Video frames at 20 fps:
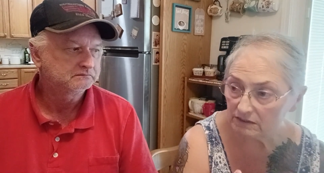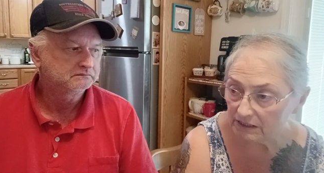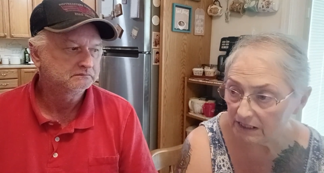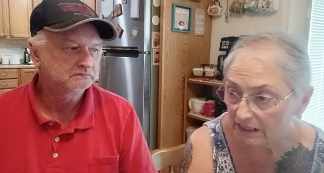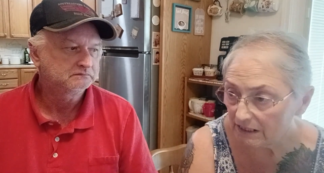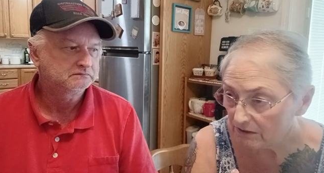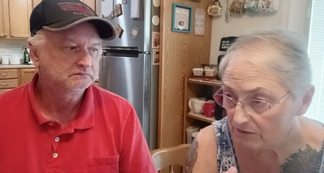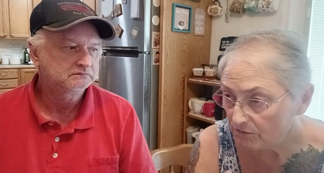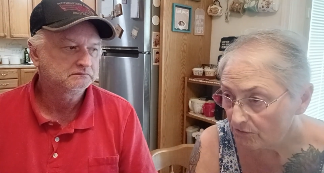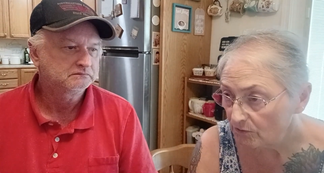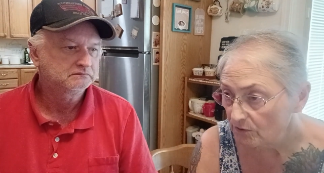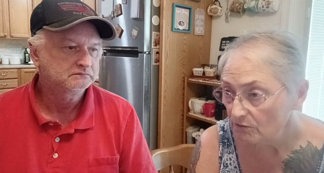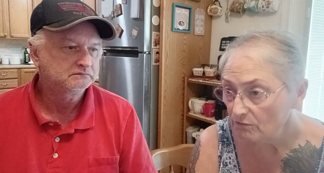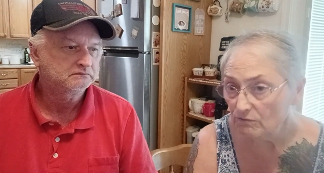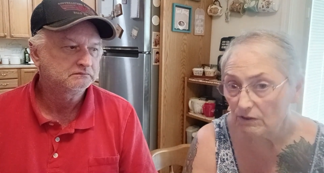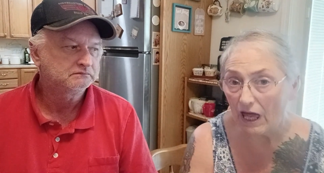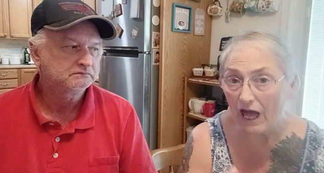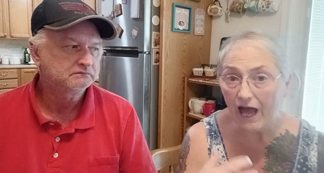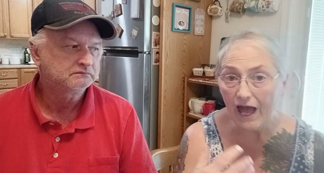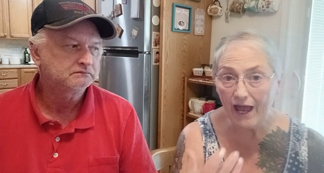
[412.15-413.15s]
Speaker 1: get through
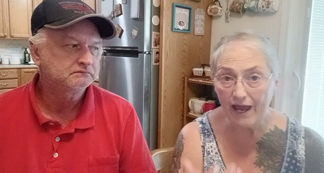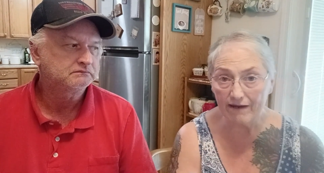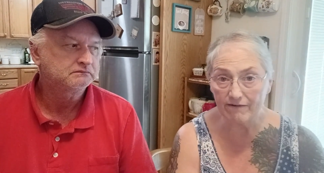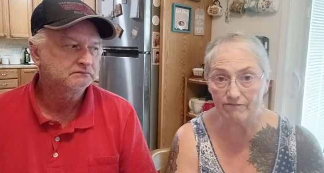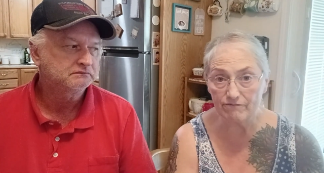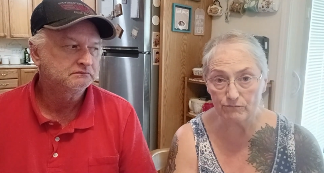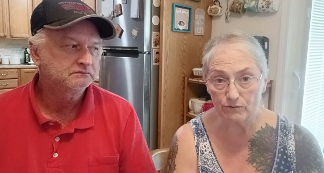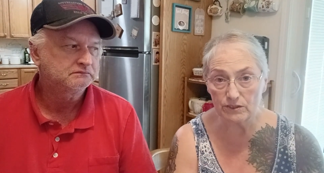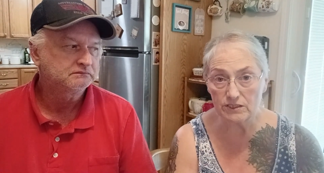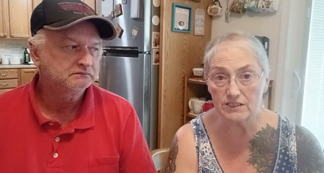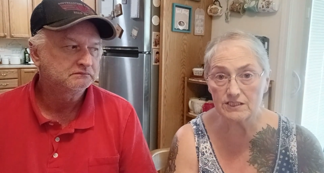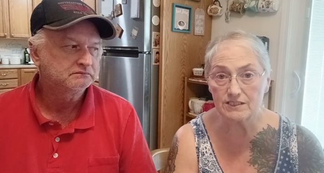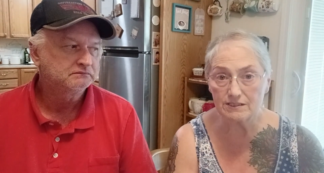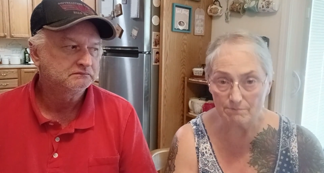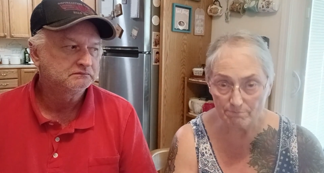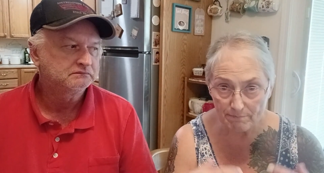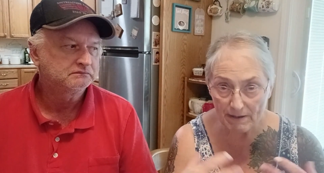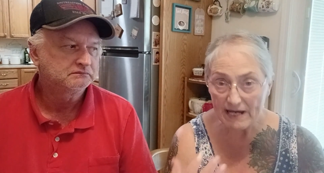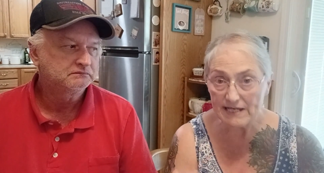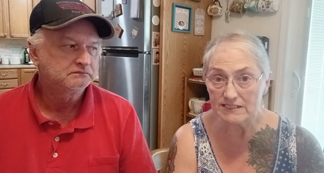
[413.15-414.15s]
life with just
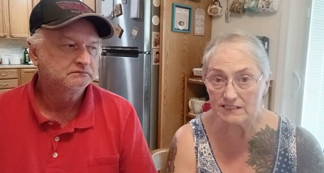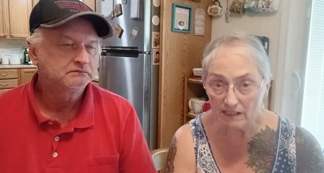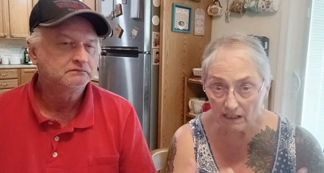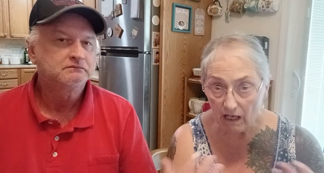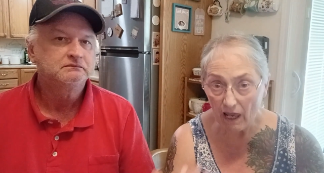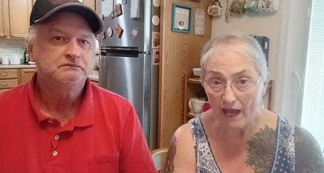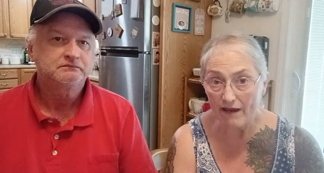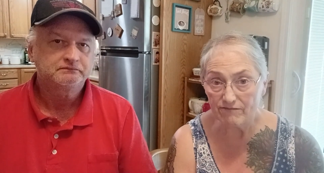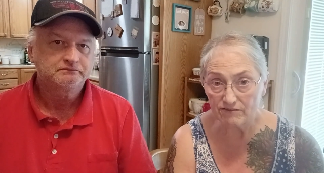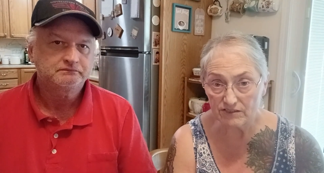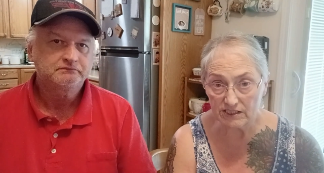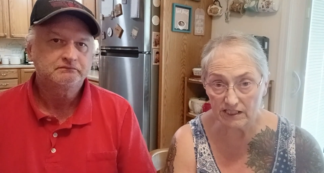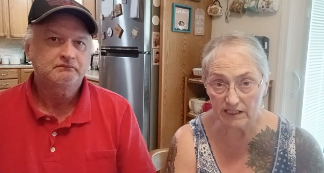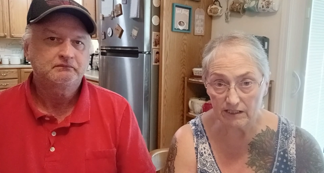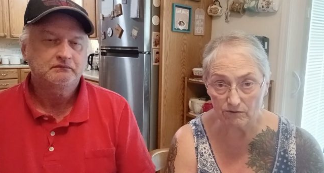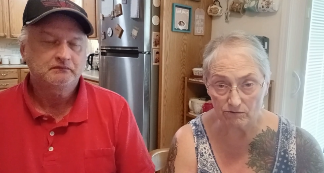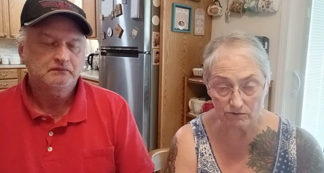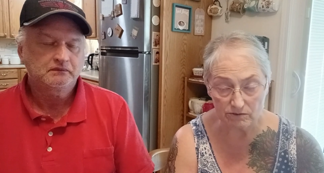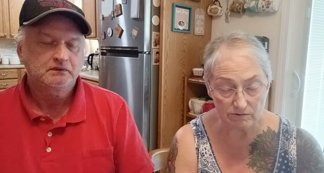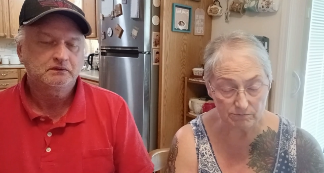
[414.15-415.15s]
some basic life
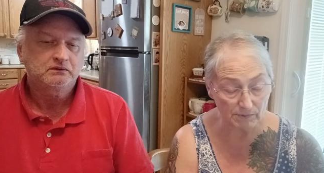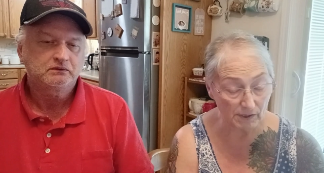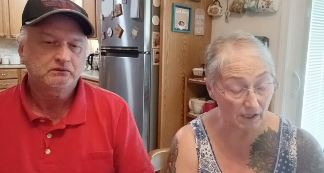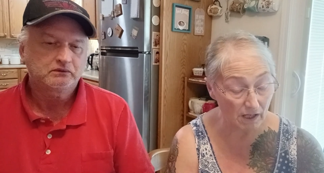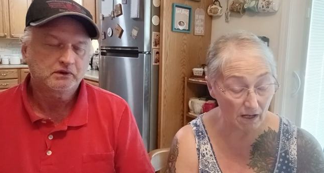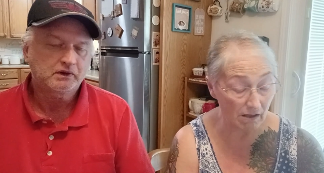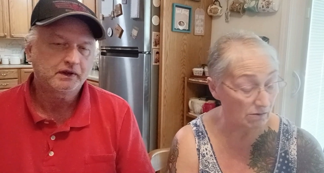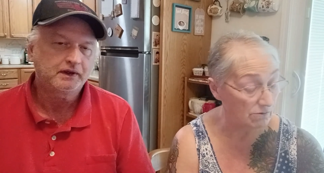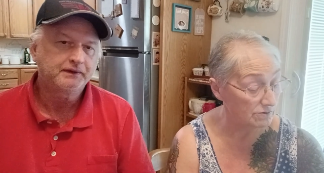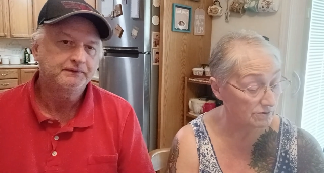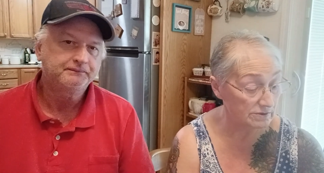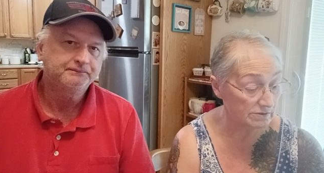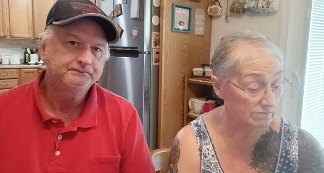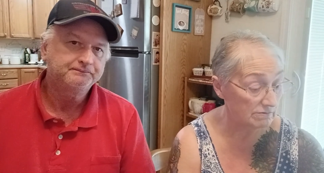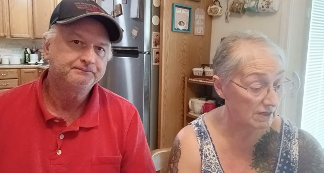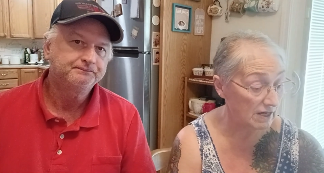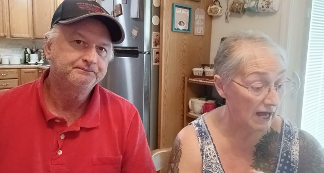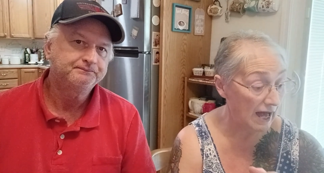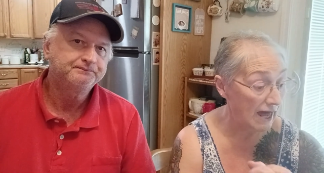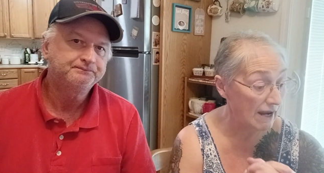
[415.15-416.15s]
skills because mm
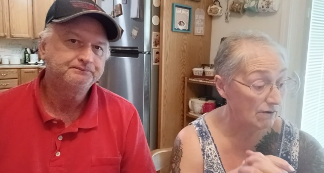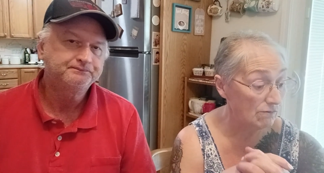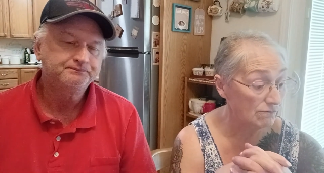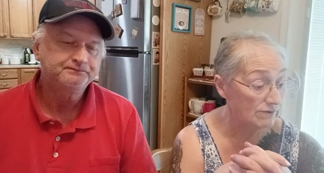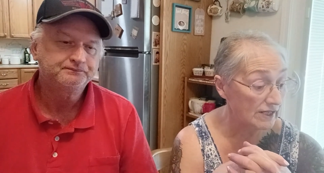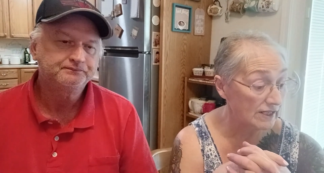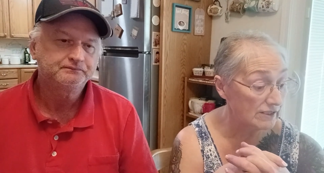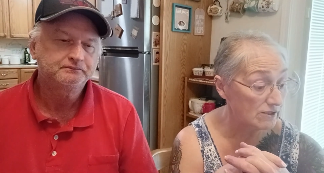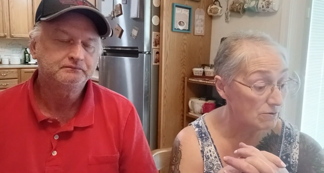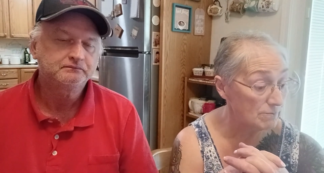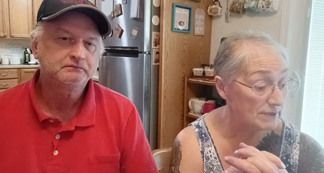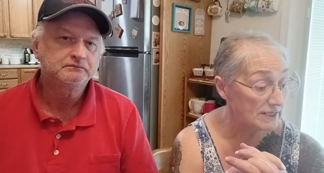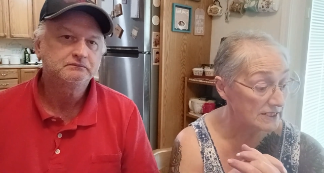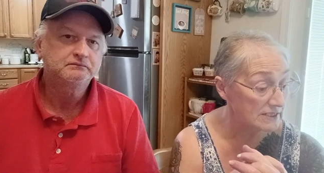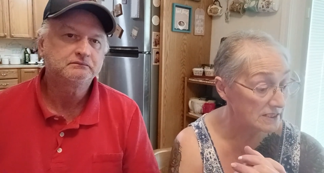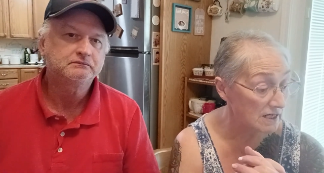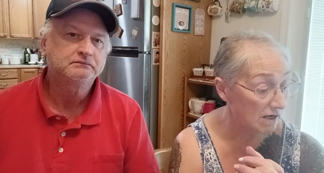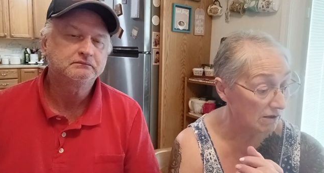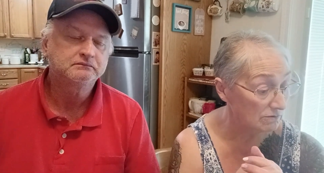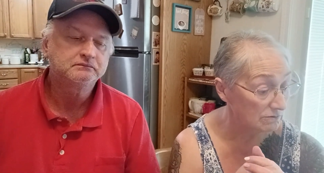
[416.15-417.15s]
-hmm. I don't think they're
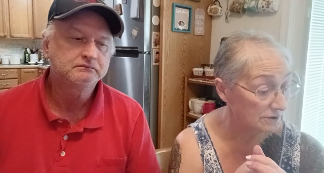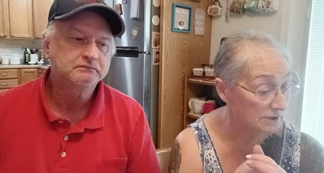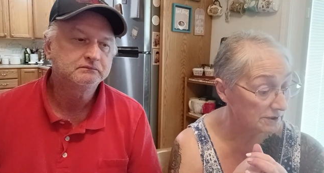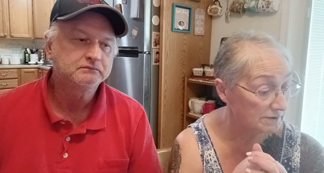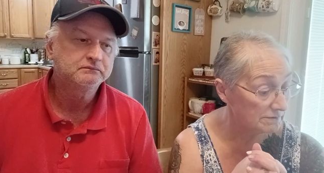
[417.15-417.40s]
being taught.